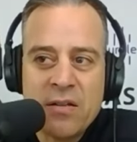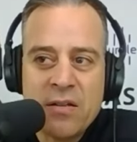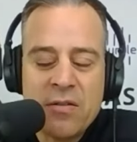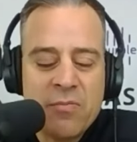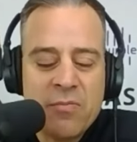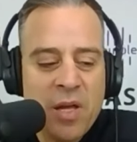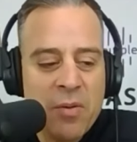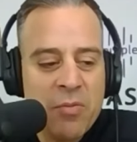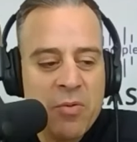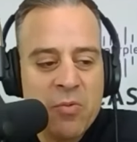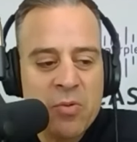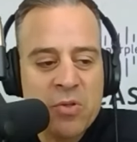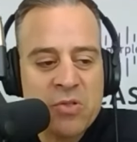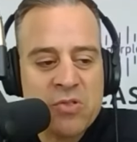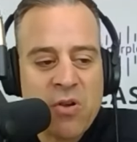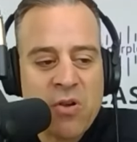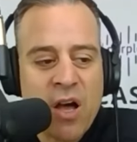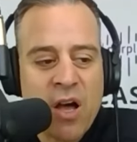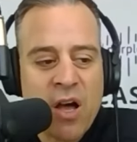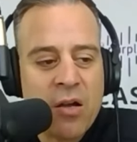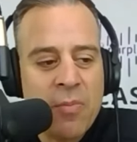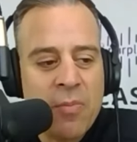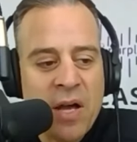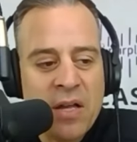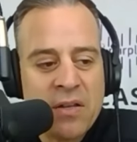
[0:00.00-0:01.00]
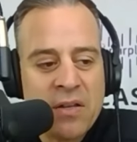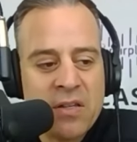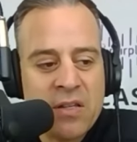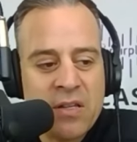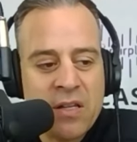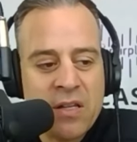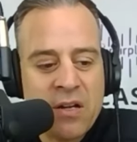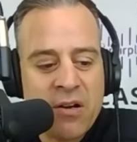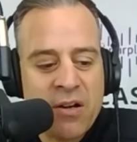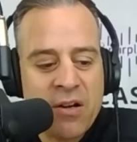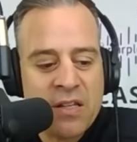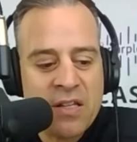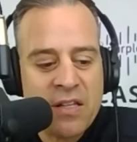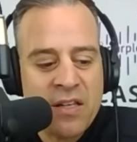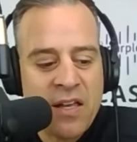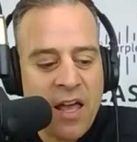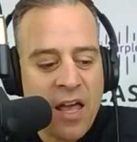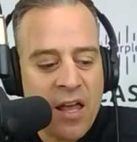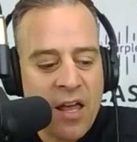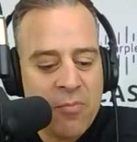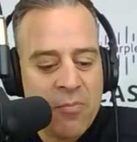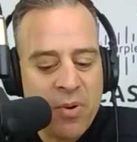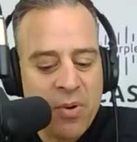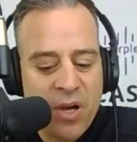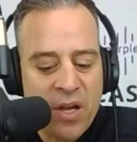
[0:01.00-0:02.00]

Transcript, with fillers: And maybe we'll talk about there at the end.